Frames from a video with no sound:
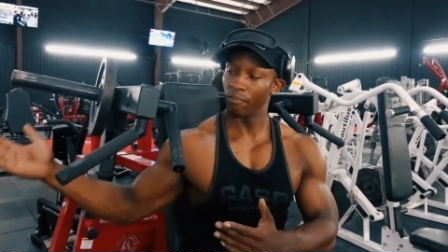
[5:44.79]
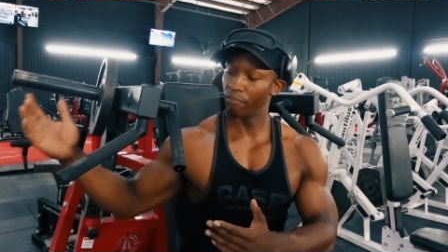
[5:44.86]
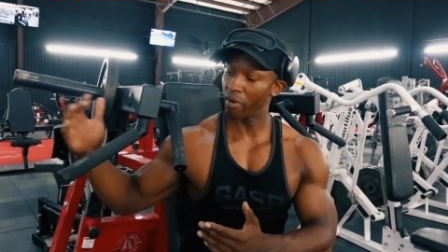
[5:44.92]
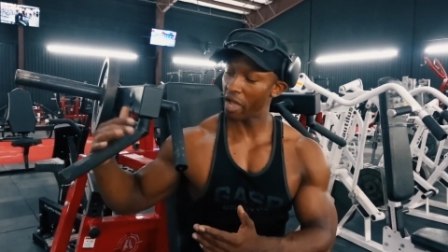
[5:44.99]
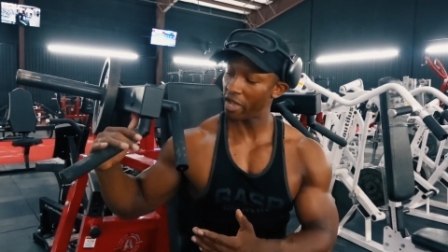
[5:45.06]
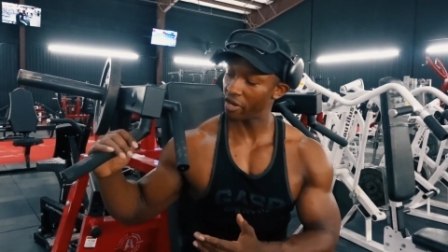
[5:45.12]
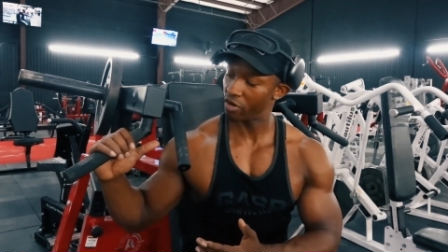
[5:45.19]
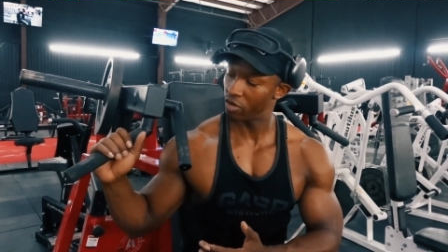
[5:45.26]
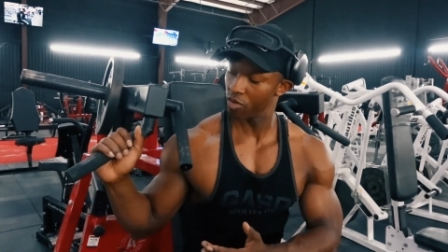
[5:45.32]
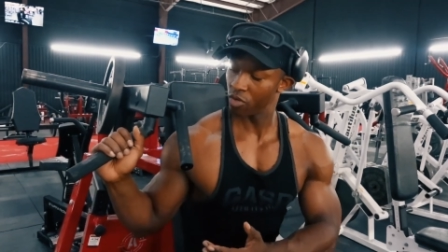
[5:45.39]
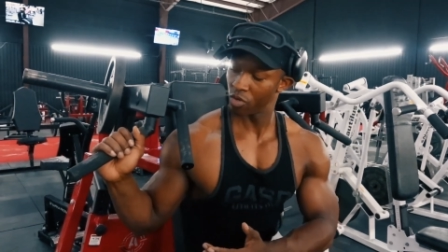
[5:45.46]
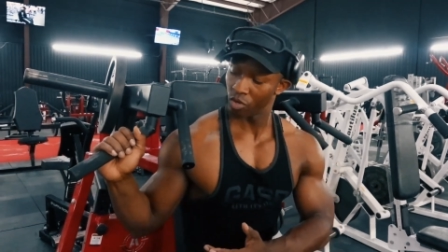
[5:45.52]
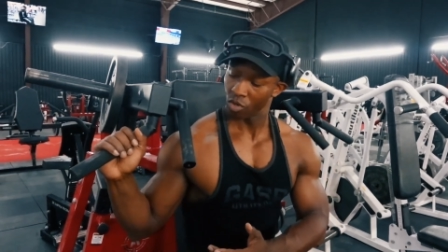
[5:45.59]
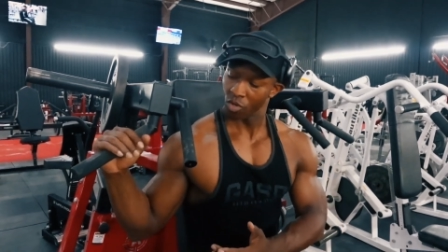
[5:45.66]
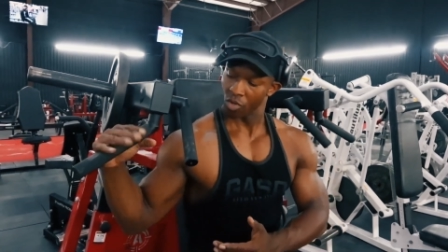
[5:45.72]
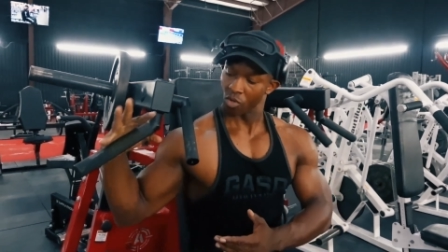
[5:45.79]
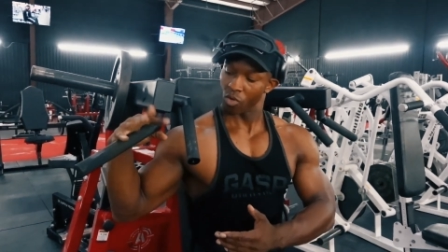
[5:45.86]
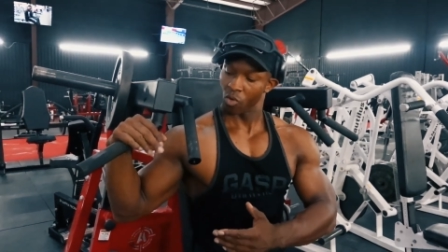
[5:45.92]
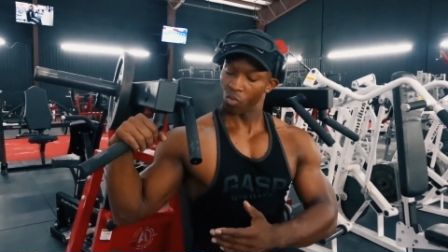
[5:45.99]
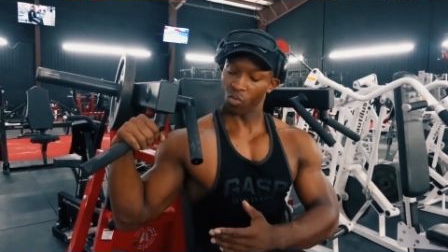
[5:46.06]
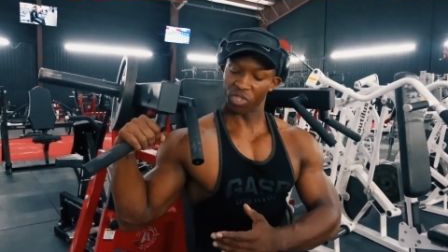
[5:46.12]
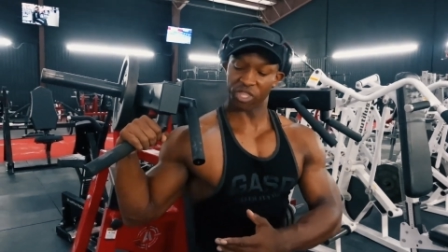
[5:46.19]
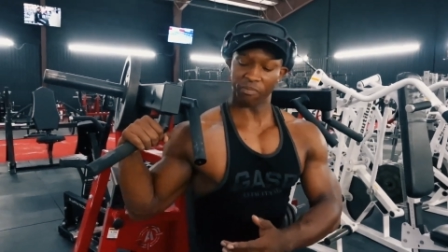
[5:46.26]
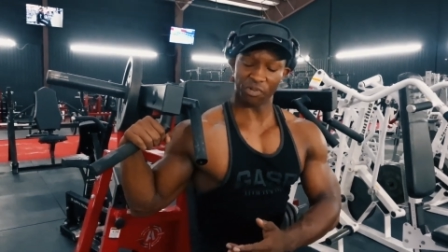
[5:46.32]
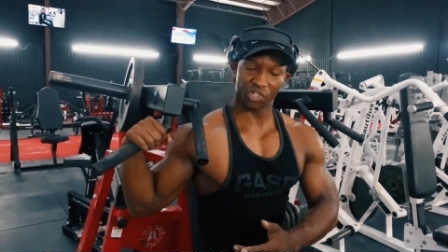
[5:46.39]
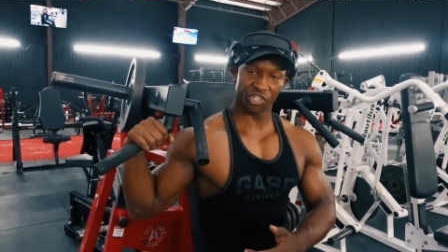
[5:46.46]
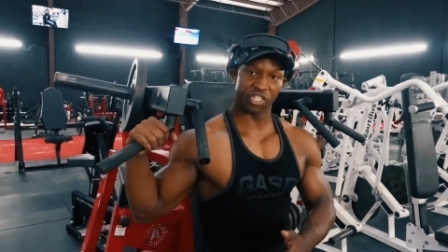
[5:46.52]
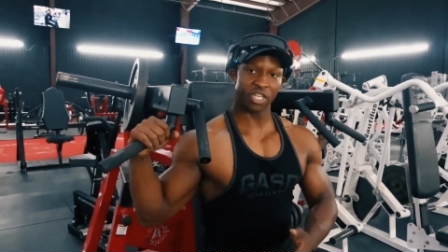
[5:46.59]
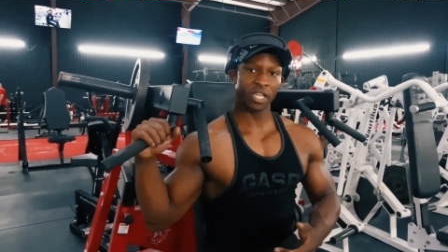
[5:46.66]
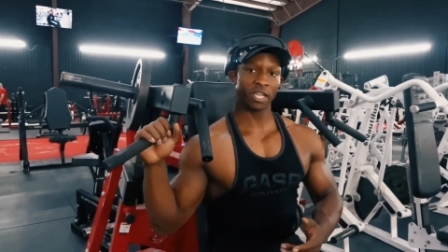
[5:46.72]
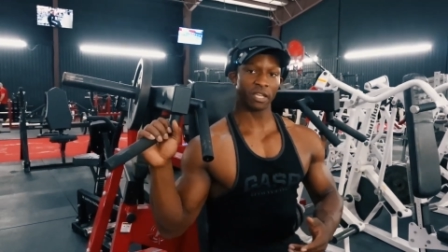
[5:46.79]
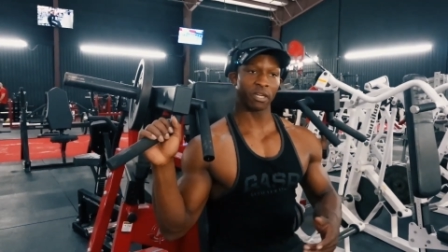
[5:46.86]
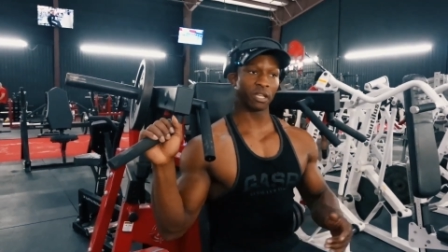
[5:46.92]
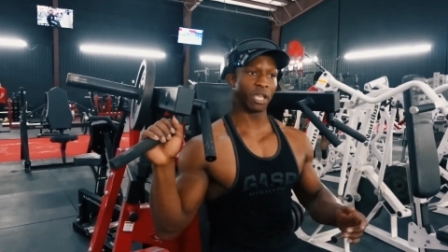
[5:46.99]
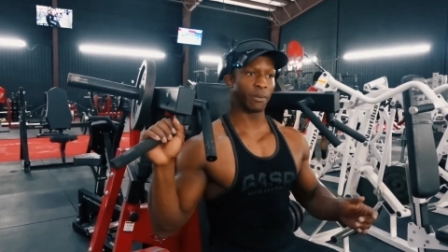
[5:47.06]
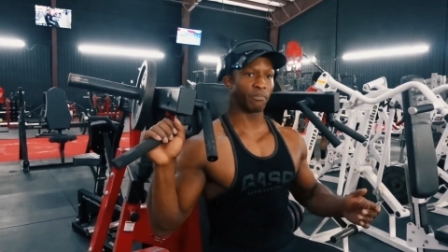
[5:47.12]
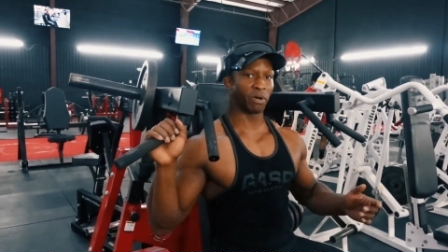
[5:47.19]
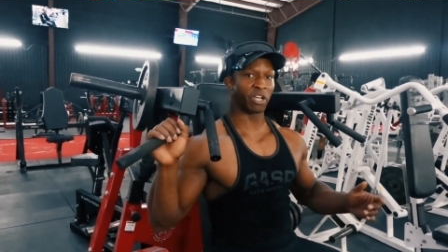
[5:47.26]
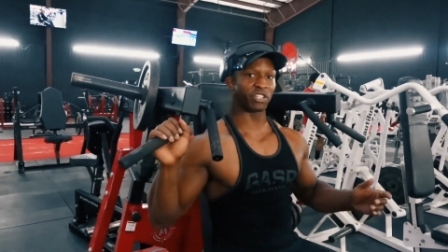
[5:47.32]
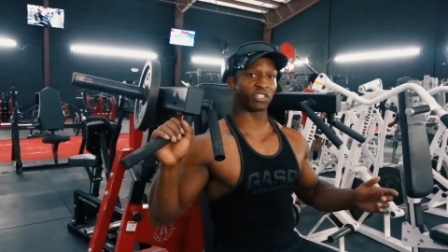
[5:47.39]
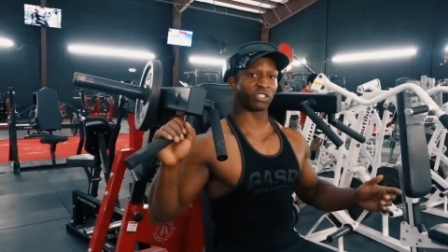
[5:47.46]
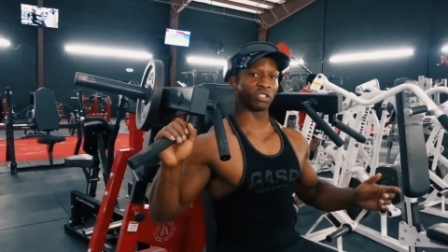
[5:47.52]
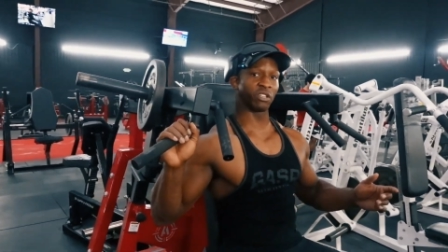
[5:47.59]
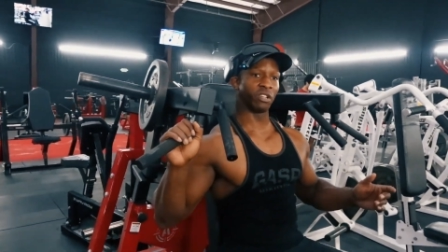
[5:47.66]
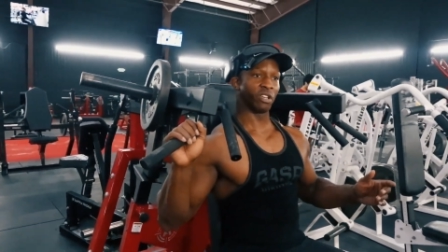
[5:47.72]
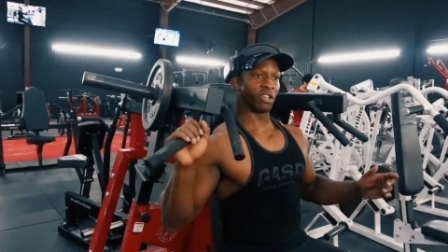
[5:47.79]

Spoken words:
But with the machine, it puts